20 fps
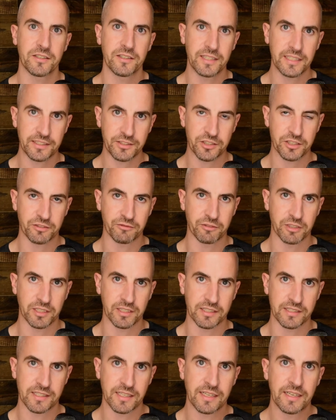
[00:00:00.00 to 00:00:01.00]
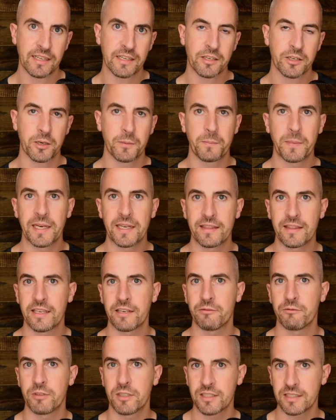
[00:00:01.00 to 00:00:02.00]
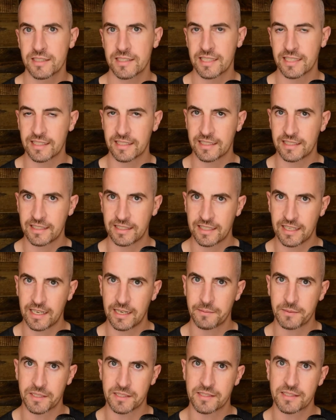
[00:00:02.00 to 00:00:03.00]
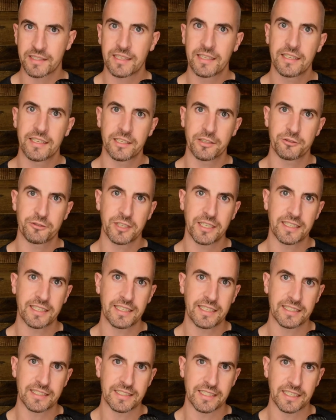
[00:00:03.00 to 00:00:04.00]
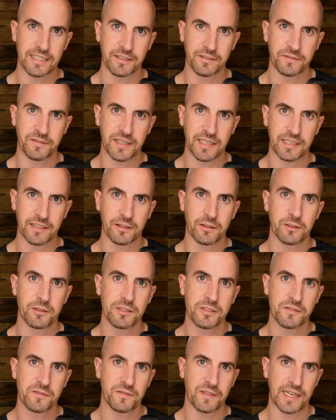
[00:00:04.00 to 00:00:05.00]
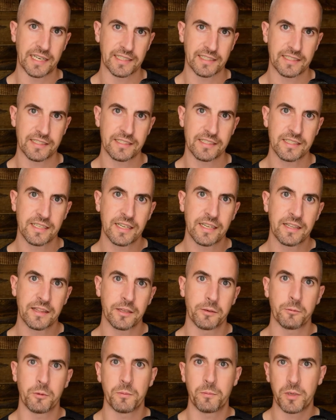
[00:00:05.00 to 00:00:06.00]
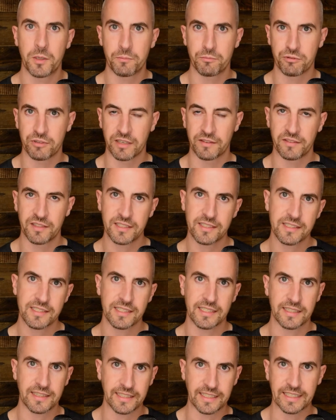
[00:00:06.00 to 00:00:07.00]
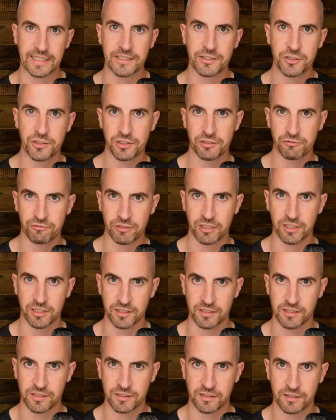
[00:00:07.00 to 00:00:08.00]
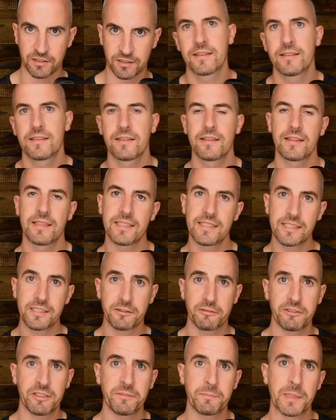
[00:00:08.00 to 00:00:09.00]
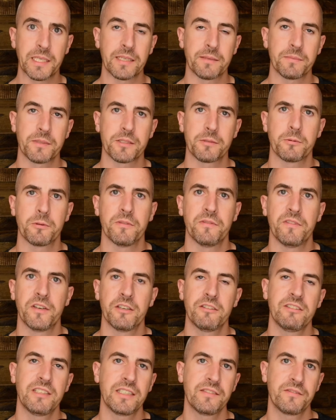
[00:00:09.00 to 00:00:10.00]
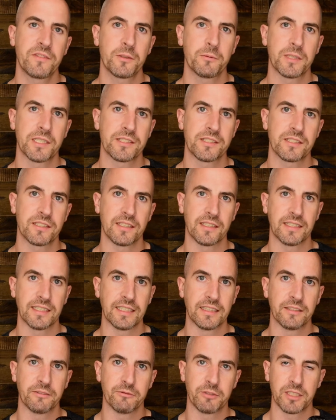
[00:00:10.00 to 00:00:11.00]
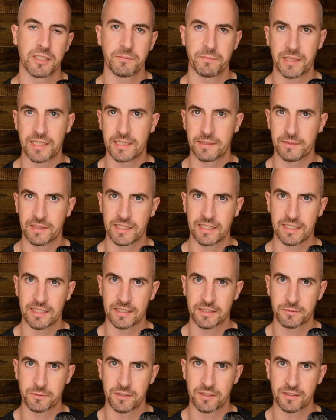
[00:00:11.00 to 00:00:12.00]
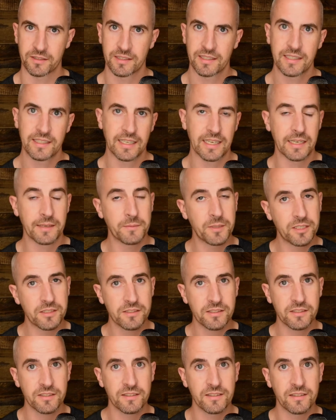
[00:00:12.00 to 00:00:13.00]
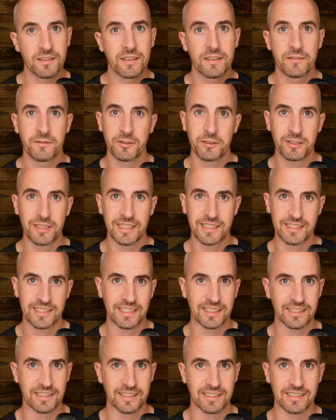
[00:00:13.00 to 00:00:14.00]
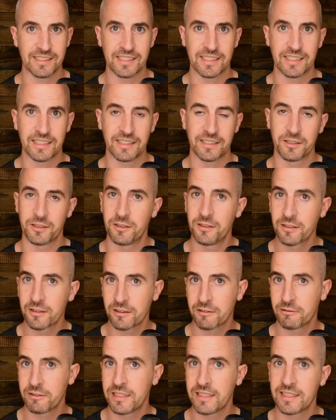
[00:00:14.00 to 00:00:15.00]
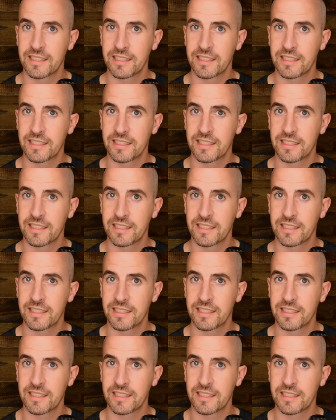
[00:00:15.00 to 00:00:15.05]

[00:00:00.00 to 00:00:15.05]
uninjured runners, compared their running technique habits and tried to identify those factors that were more prevalent in the injured runners. These 3 papers were very influential in the running biomechanics world, and I'm also very excited to say that all 3